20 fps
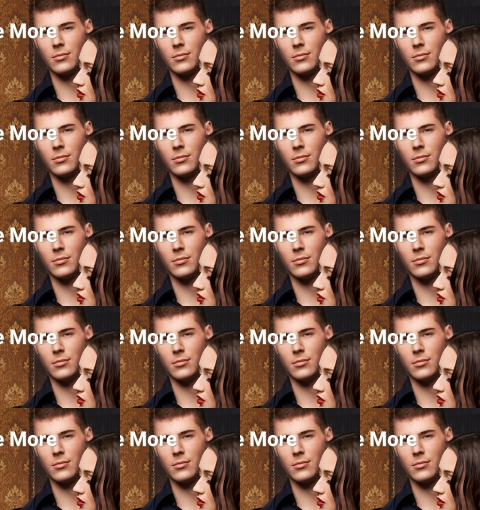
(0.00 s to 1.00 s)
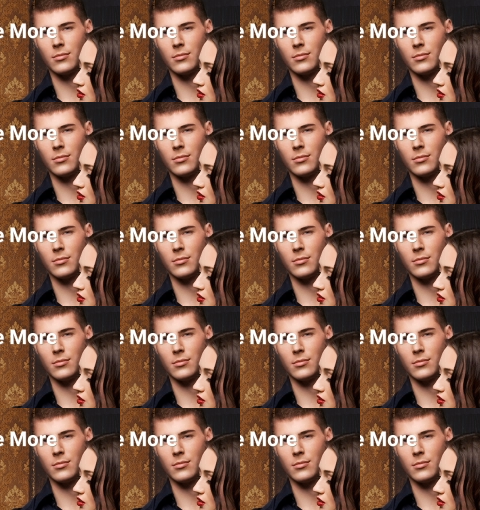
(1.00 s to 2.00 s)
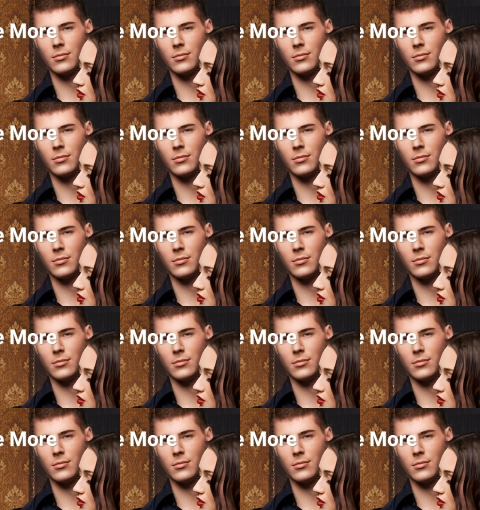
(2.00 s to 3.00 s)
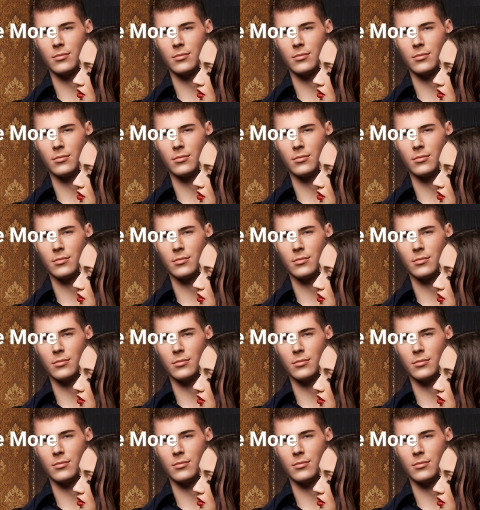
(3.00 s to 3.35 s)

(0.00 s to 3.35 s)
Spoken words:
The face doesn't move, so there is nothing to read.